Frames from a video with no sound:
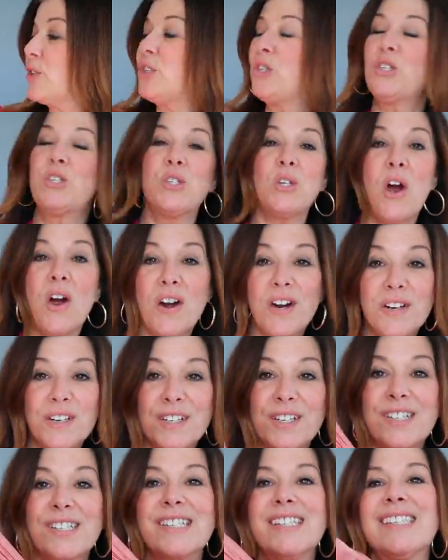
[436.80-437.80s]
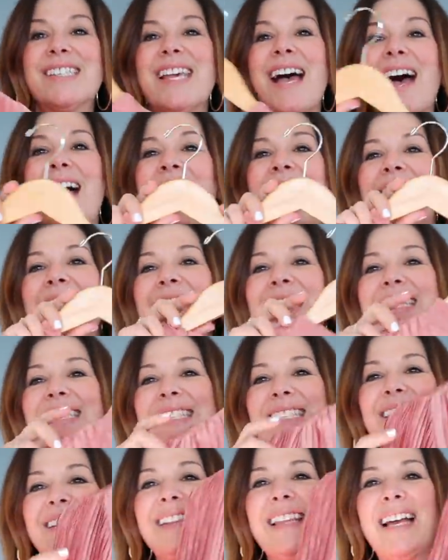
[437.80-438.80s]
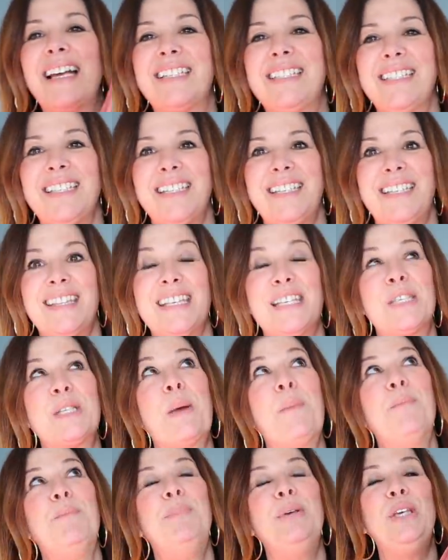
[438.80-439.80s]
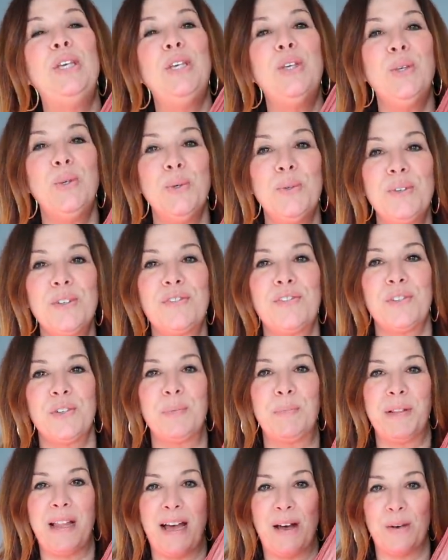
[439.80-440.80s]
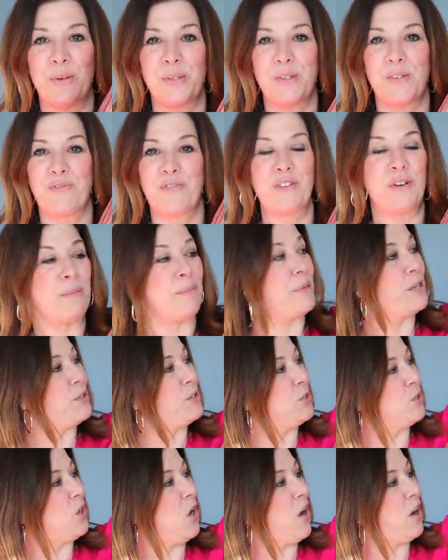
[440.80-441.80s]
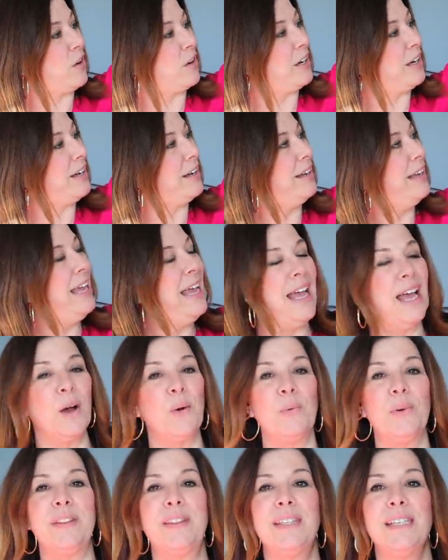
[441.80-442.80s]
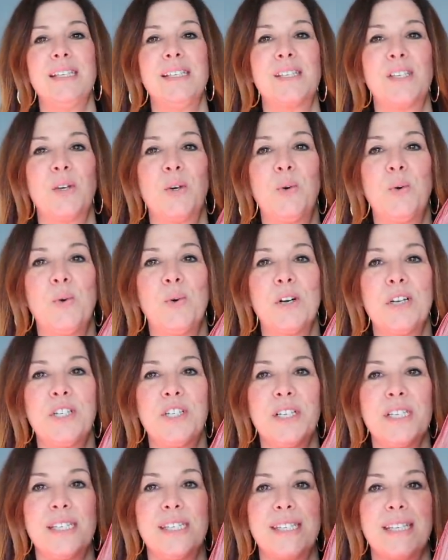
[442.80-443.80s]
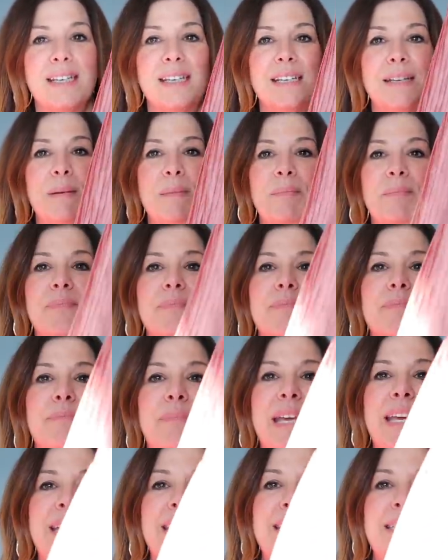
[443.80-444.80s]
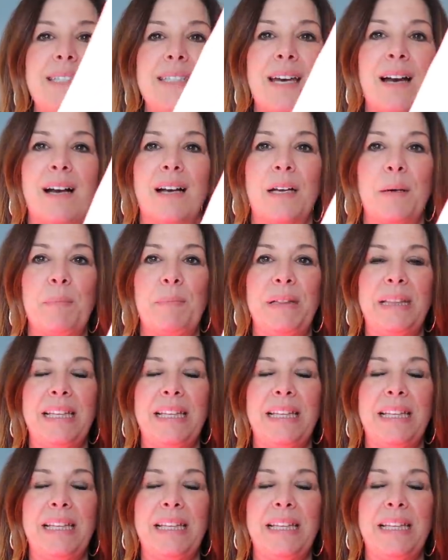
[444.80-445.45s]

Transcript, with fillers: starters, I selected this beautiful blouse from Zara with these gorgeous pin tuck